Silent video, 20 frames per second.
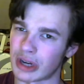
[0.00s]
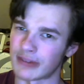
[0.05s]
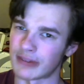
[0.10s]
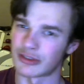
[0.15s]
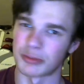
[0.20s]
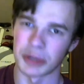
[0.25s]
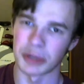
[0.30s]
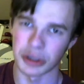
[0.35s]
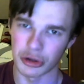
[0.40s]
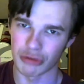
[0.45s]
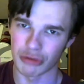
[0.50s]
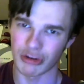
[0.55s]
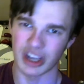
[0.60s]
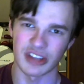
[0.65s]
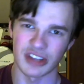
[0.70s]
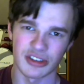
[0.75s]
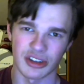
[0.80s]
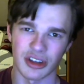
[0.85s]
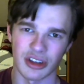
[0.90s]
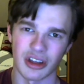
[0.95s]
to be
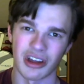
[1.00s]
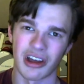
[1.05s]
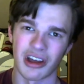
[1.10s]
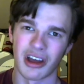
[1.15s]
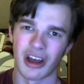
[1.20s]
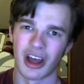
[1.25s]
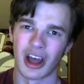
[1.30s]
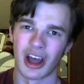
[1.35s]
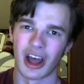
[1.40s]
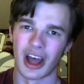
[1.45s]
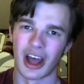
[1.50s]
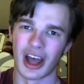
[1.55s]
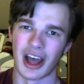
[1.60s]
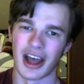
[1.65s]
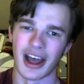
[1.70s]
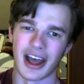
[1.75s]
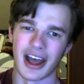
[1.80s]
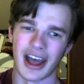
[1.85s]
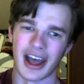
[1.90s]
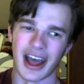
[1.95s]
greater.
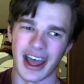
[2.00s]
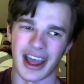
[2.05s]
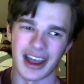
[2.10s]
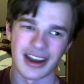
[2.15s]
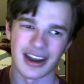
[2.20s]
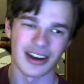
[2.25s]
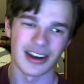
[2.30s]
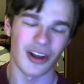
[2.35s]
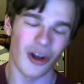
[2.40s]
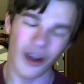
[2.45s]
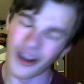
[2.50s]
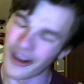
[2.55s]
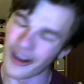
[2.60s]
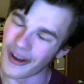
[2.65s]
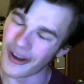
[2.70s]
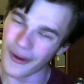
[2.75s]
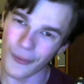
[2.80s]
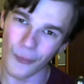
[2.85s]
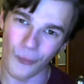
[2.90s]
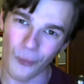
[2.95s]
And
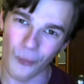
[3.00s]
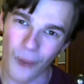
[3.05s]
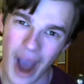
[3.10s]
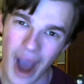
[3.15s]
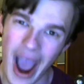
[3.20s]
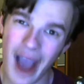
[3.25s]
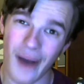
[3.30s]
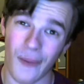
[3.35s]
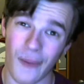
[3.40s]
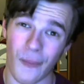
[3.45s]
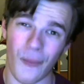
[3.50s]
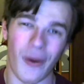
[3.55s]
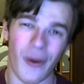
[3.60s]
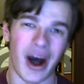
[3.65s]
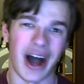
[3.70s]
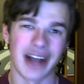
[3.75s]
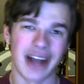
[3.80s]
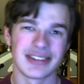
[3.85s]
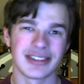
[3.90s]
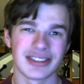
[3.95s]
wow,
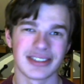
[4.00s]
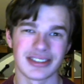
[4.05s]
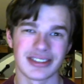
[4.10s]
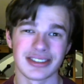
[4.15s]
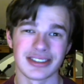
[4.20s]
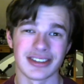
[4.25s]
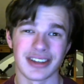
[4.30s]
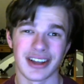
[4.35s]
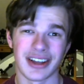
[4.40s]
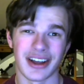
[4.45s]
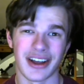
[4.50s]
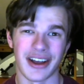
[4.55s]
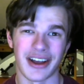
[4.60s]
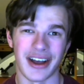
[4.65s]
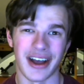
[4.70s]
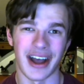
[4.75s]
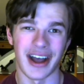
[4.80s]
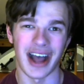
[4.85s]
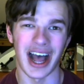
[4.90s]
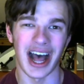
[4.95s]

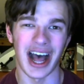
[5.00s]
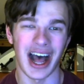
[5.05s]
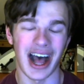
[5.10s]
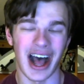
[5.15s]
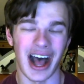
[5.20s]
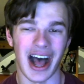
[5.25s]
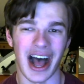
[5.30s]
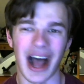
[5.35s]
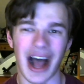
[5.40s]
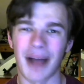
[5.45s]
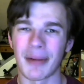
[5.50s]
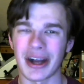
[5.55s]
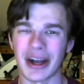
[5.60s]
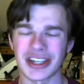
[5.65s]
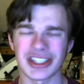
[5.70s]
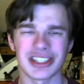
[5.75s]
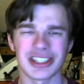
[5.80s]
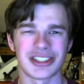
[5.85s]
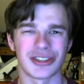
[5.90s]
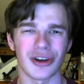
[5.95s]
I'm
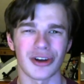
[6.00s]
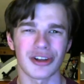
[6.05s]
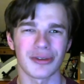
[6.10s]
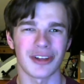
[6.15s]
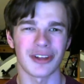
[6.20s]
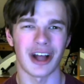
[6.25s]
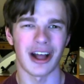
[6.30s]
actually shocked.